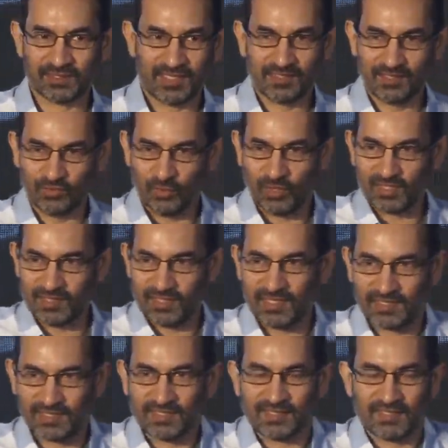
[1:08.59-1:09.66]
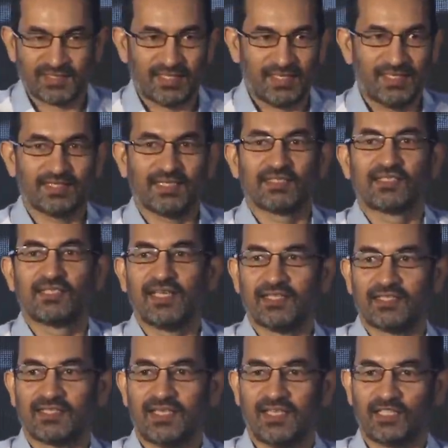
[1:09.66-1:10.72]
I says, what is this? He says,
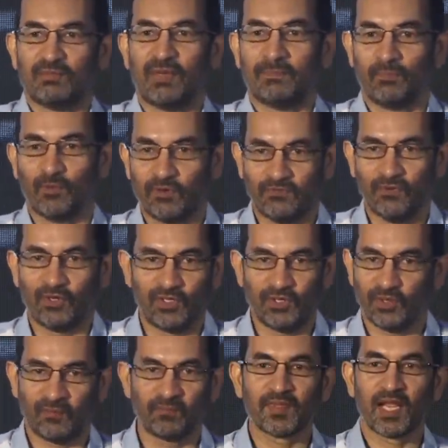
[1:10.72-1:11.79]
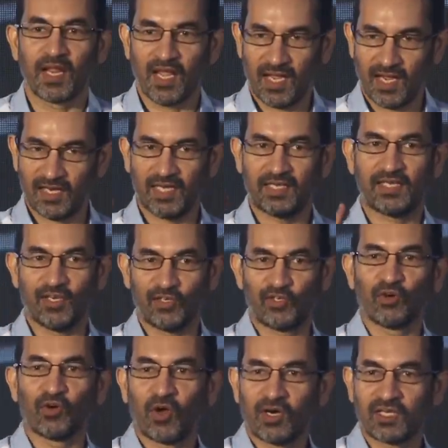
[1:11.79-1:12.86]
this is my portfolio. And I kid
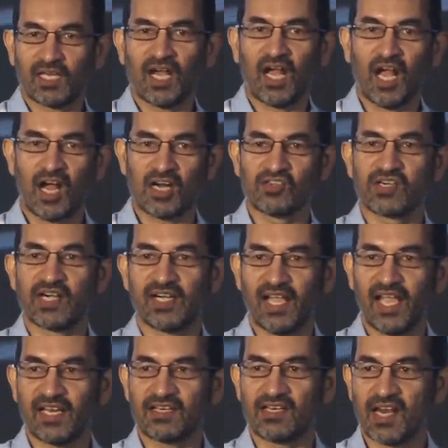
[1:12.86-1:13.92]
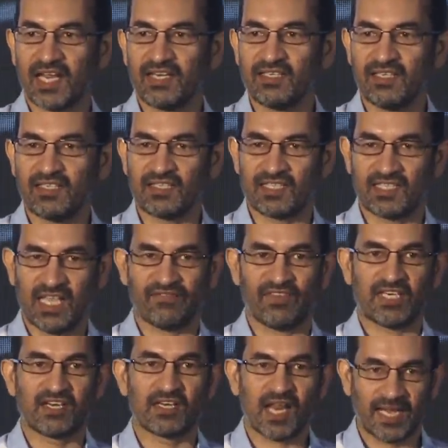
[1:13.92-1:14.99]
you not,
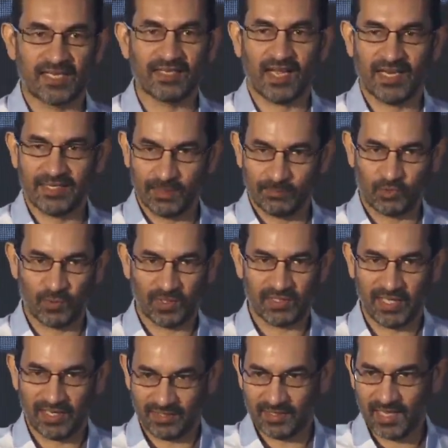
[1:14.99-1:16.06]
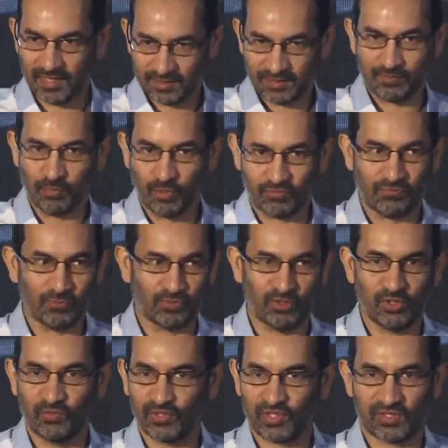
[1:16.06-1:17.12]
197 line items were there in that
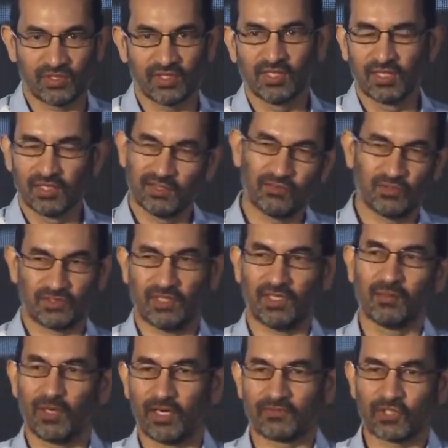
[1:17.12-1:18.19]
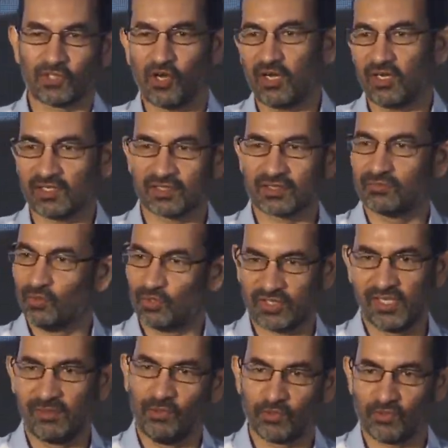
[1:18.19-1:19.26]
portfolio, which is a little bit of stocks,
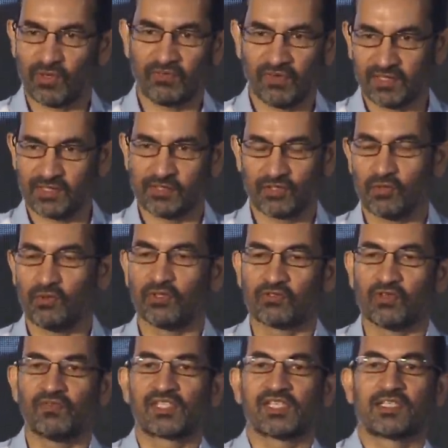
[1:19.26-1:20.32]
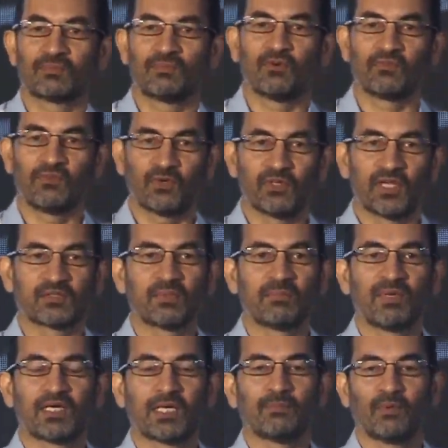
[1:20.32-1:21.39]
mostly mutual funds and so on. So obviously this portfolio has been
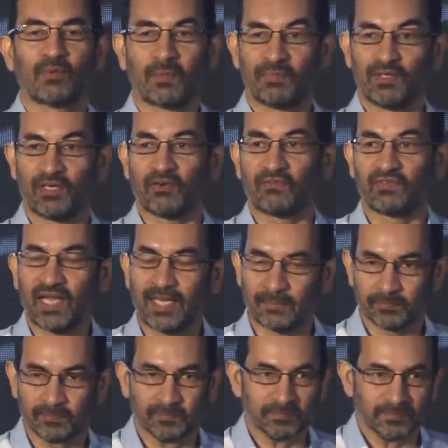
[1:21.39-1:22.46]
built up over a period of time.